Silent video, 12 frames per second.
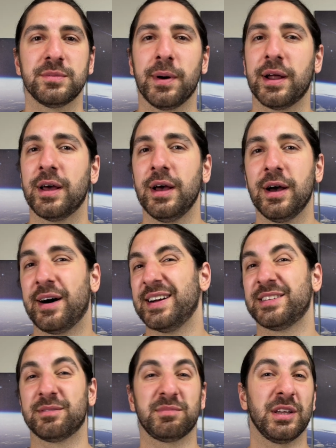but I
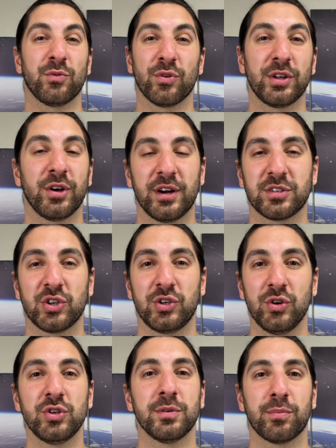didn't really notice a
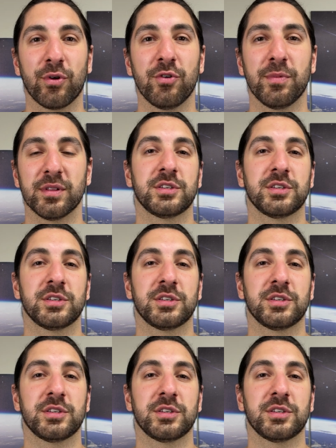huge improvement.